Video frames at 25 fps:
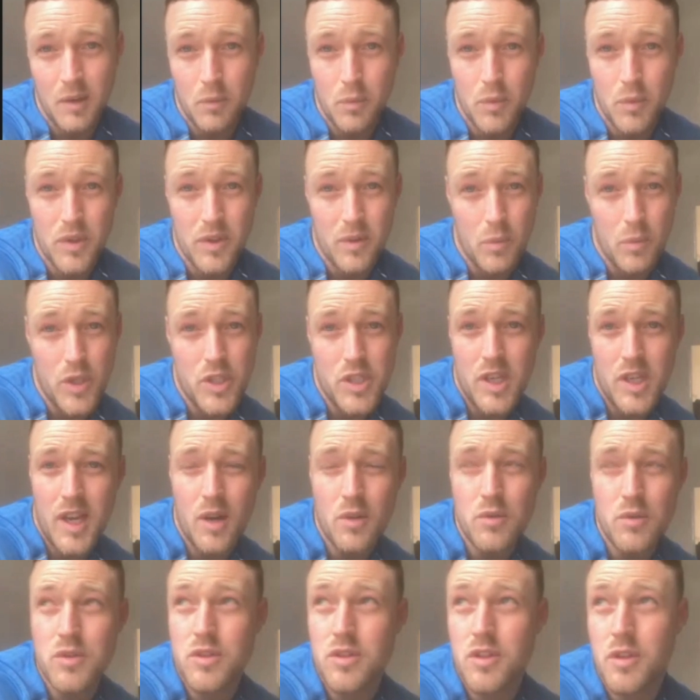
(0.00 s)
which
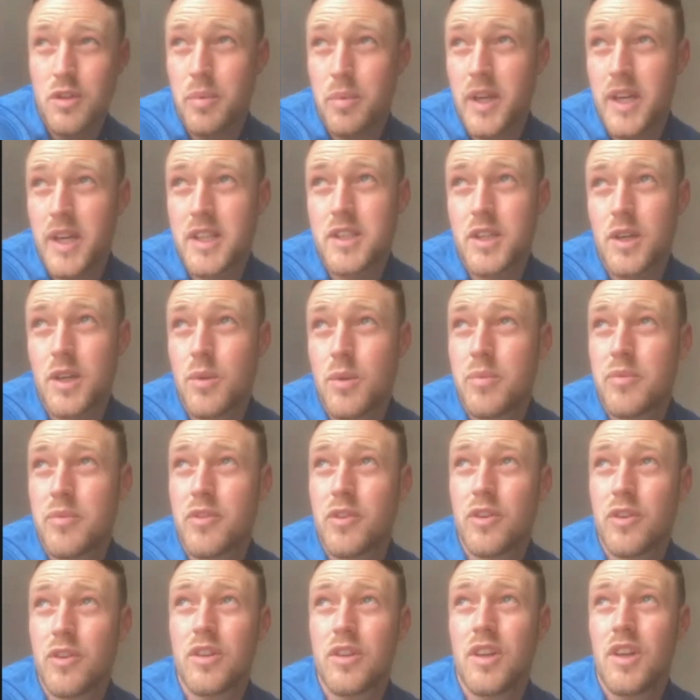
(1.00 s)
allows us to play two up
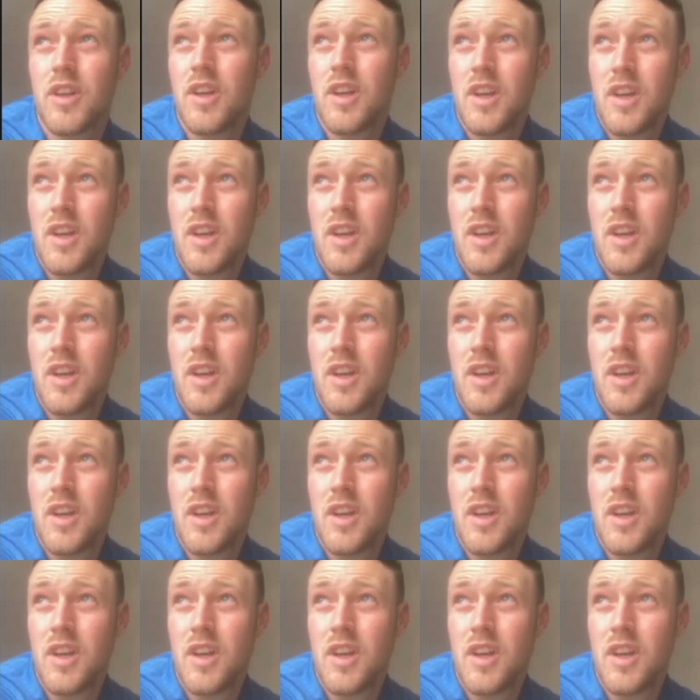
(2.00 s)
front.